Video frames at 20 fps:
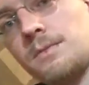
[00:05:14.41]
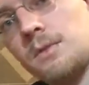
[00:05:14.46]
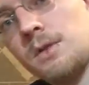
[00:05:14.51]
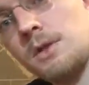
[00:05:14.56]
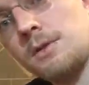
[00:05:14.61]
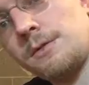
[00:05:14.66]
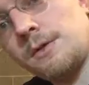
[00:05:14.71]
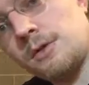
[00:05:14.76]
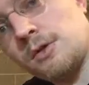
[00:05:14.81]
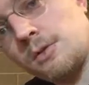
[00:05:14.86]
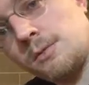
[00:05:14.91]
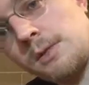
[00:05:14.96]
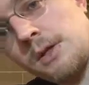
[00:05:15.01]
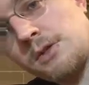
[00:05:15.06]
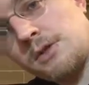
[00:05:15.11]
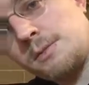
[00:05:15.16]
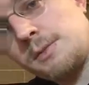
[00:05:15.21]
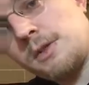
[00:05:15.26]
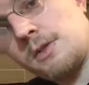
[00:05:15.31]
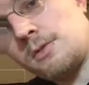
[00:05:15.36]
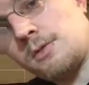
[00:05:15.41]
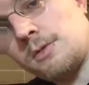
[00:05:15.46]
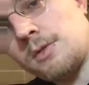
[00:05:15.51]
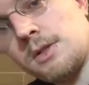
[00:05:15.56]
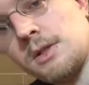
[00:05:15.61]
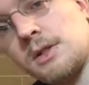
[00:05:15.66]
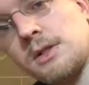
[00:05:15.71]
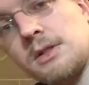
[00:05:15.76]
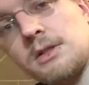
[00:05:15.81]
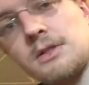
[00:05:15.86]
the official Masterpiece
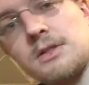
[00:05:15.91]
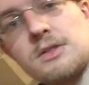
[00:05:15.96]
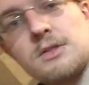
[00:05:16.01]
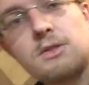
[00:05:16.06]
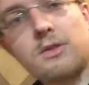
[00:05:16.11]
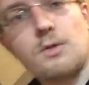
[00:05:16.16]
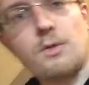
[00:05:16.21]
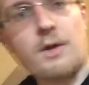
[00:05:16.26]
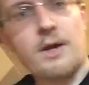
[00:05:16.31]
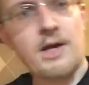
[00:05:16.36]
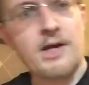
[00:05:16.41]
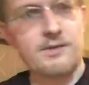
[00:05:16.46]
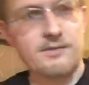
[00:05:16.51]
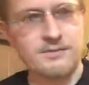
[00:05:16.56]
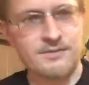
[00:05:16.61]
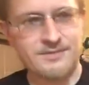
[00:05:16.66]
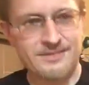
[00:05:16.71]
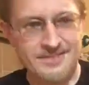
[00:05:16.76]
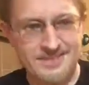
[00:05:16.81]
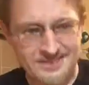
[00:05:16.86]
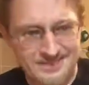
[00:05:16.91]
release, who I have